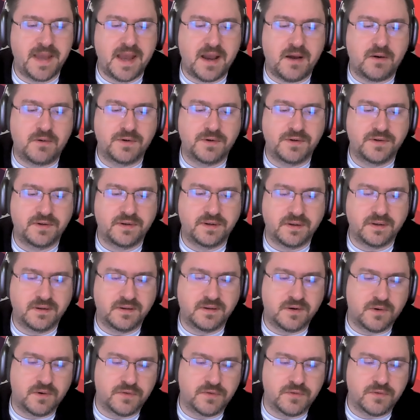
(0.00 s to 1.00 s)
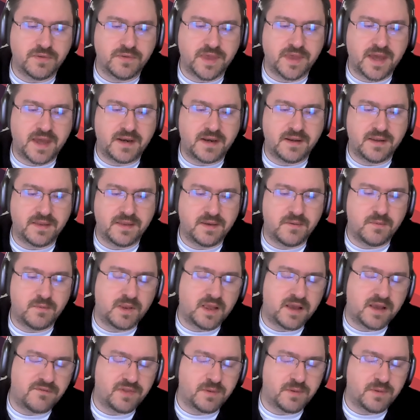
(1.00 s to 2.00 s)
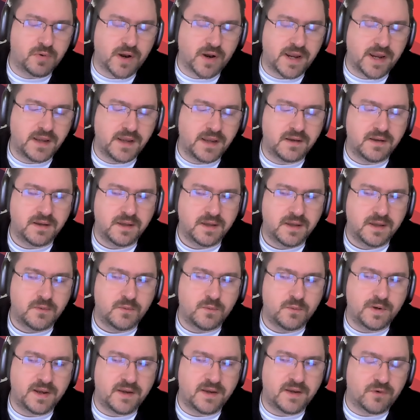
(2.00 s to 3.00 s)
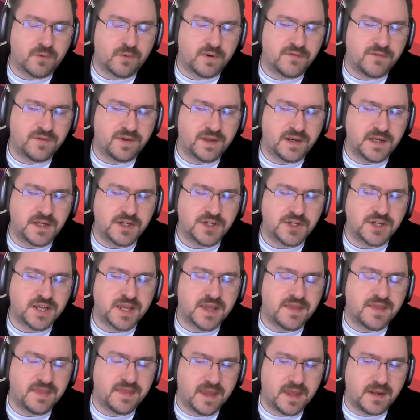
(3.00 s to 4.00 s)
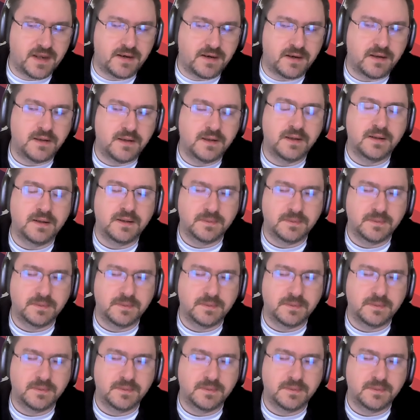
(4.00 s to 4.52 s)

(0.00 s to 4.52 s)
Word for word: Bao to go through that and then we'll have the break whenever we finish and then